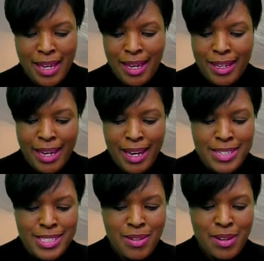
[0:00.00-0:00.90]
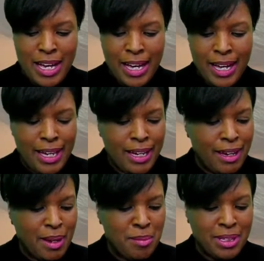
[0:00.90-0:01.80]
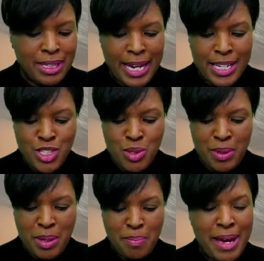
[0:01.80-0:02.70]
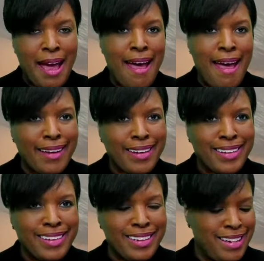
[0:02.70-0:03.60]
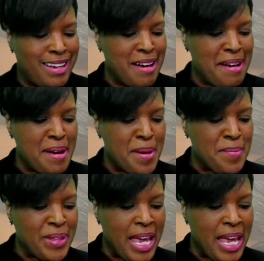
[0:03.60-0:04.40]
yeah, so I am glad to be back. And